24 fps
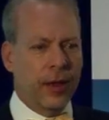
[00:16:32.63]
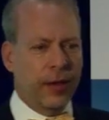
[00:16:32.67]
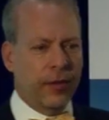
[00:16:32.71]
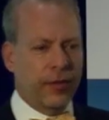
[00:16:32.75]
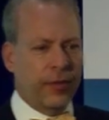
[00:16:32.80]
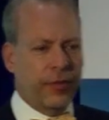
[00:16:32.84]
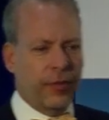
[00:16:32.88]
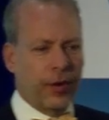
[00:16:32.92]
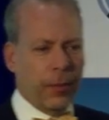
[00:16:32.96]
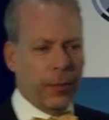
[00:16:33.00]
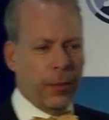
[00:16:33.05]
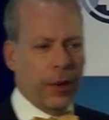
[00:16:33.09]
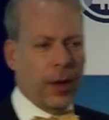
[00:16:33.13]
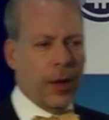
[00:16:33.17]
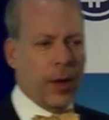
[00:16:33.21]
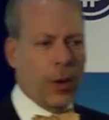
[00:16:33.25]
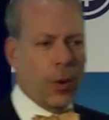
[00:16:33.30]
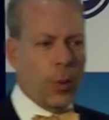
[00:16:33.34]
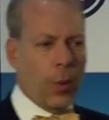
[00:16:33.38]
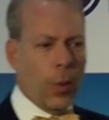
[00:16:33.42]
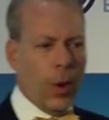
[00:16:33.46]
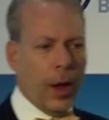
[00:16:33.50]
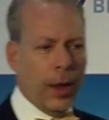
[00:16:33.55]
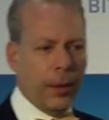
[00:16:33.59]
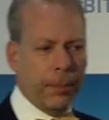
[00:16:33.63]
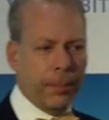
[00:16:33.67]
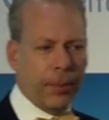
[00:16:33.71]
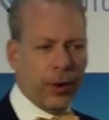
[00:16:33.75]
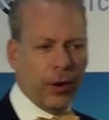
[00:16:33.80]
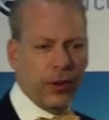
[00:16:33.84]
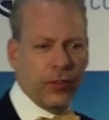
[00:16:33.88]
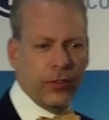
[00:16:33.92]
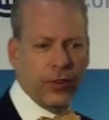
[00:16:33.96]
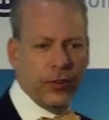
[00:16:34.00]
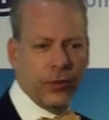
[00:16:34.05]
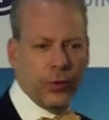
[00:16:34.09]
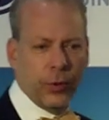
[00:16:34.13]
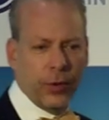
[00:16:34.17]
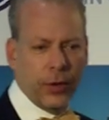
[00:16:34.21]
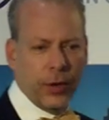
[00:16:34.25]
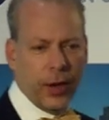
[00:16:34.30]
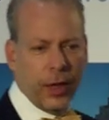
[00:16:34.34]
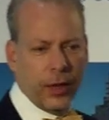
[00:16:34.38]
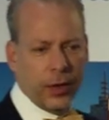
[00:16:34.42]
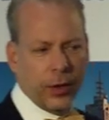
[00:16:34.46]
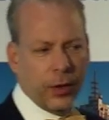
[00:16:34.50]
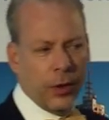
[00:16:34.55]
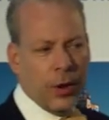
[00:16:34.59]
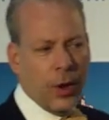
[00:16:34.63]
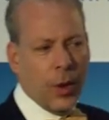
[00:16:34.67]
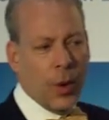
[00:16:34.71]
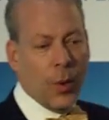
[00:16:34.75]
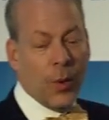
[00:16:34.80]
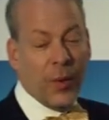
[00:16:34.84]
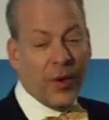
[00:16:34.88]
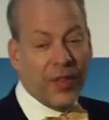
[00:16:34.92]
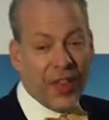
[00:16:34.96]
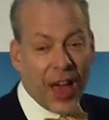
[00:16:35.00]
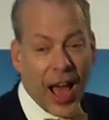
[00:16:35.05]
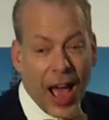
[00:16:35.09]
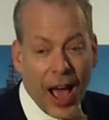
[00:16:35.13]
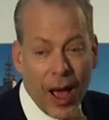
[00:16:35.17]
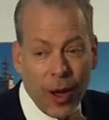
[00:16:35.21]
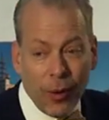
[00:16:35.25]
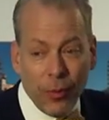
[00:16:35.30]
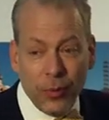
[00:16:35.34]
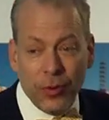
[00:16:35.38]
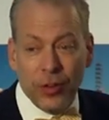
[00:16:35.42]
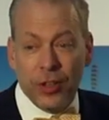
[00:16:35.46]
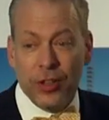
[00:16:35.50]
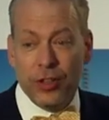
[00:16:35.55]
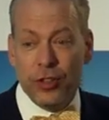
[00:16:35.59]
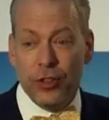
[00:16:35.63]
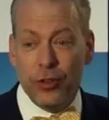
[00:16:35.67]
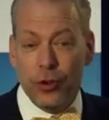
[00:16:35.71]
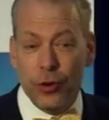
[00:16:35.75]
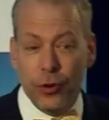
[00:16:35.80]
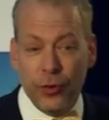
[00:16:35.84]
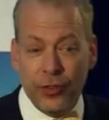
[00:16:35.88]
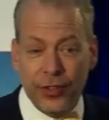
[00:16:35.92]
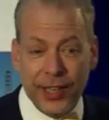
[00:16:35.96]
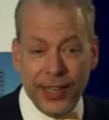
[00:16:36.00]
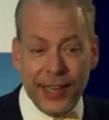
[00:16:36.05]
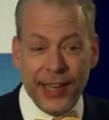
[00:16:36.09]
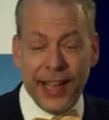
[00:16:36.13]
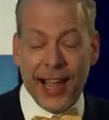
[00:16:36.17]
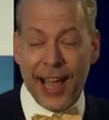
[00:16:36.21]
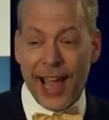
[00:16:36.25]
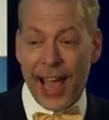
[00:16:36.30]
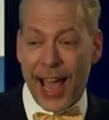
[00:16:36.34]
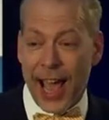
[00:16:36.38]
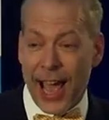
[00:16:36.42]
from one person to another without using